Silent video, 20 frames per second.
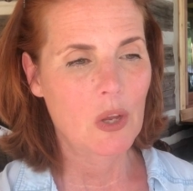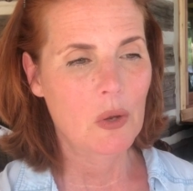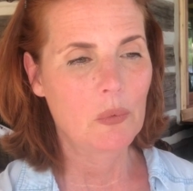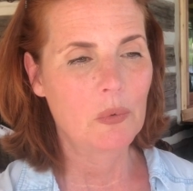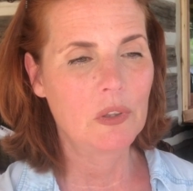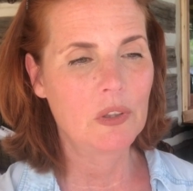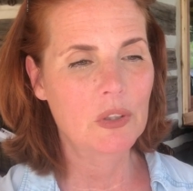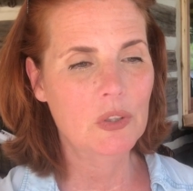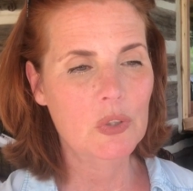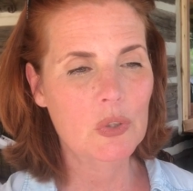
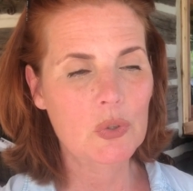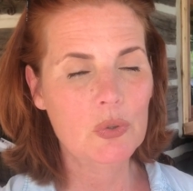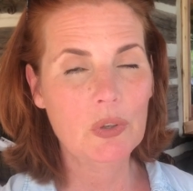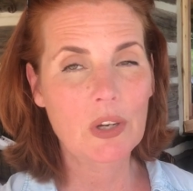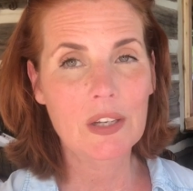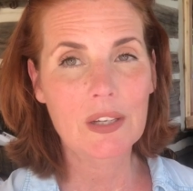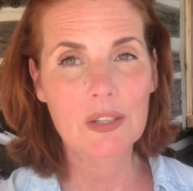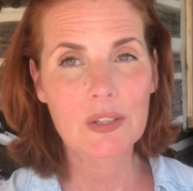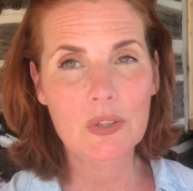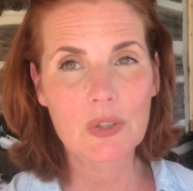We look
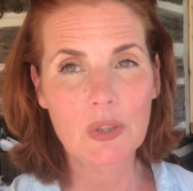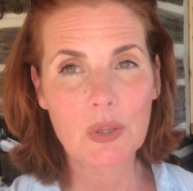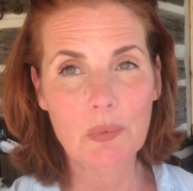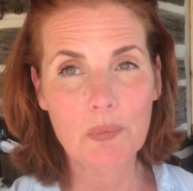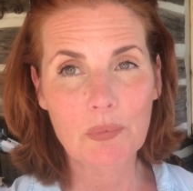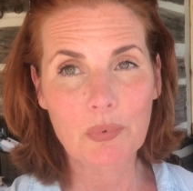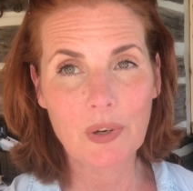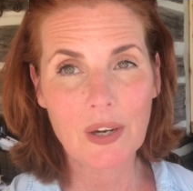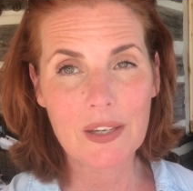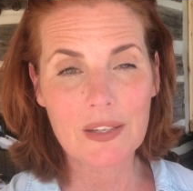straight into the
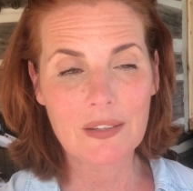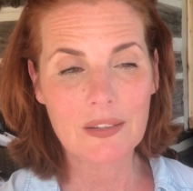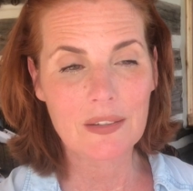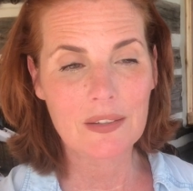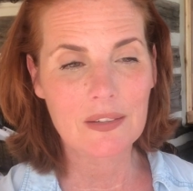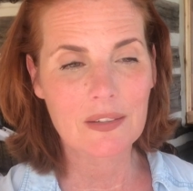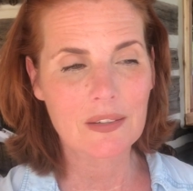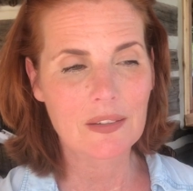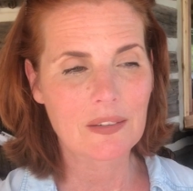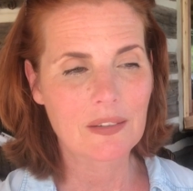
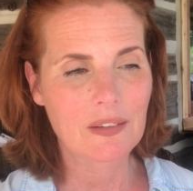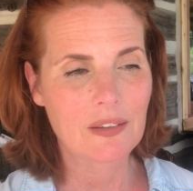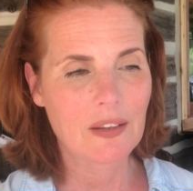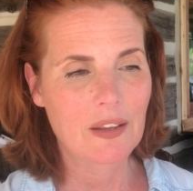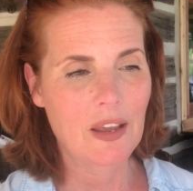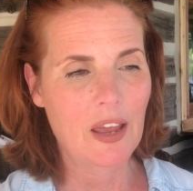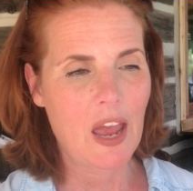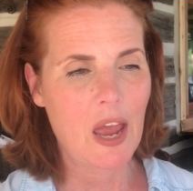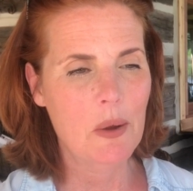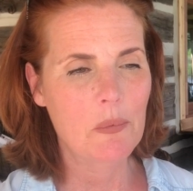present,
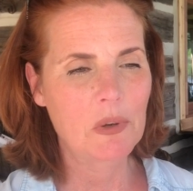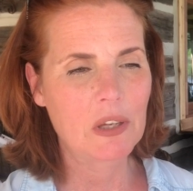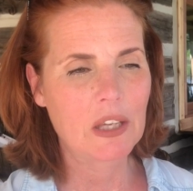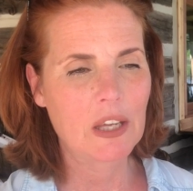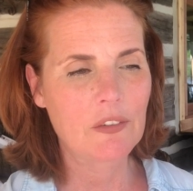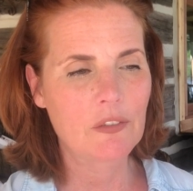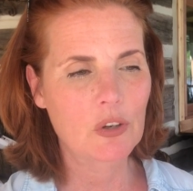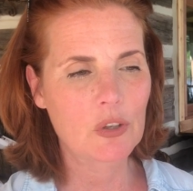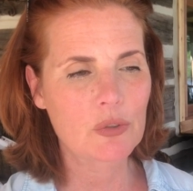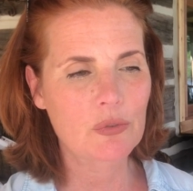and we
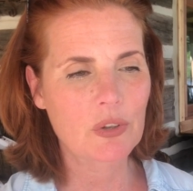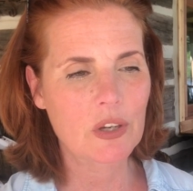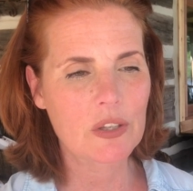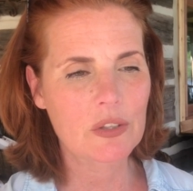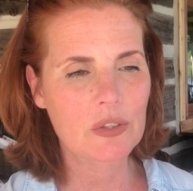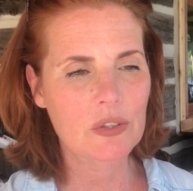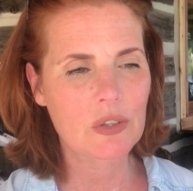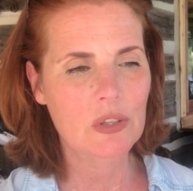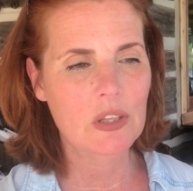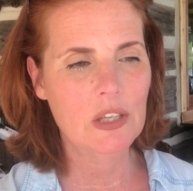give our
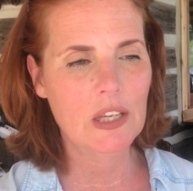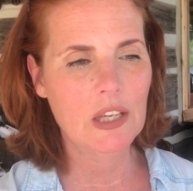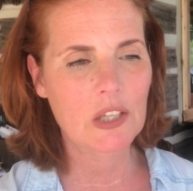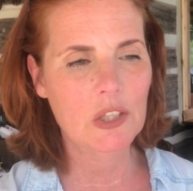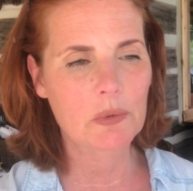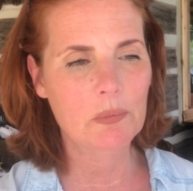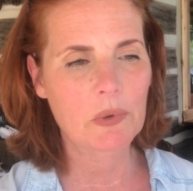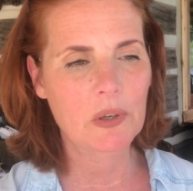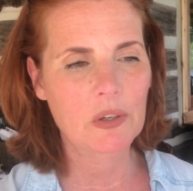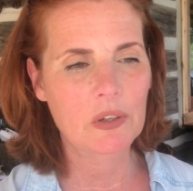trust to the
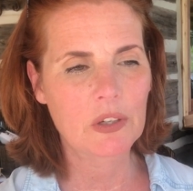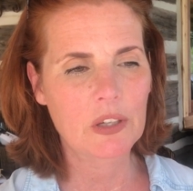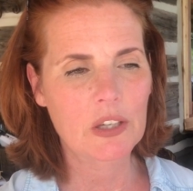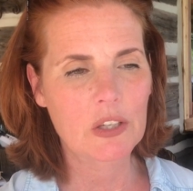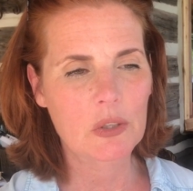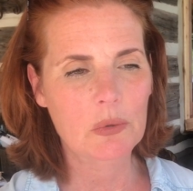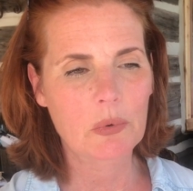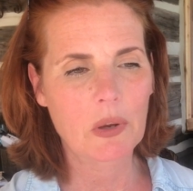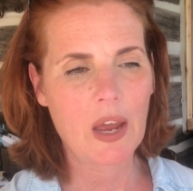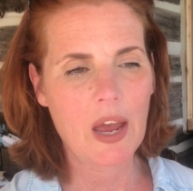
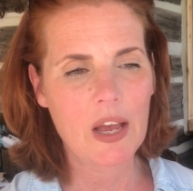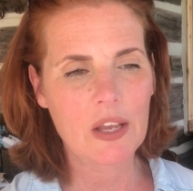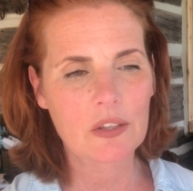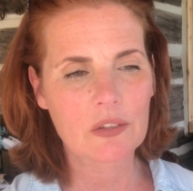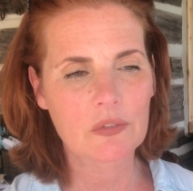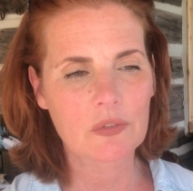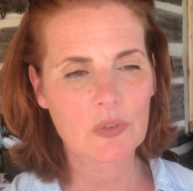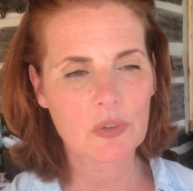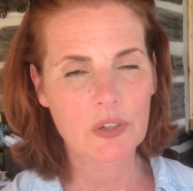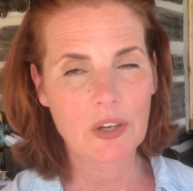experience we
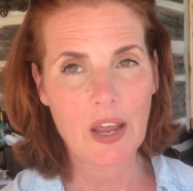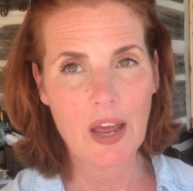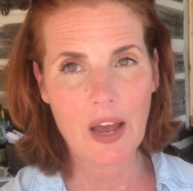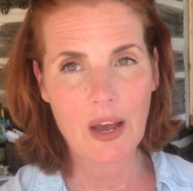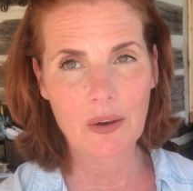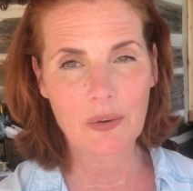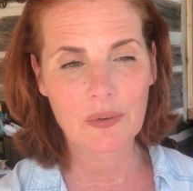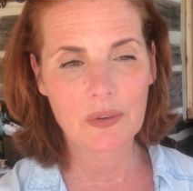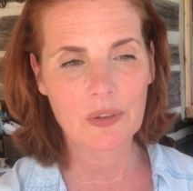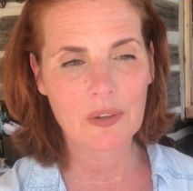ask for now.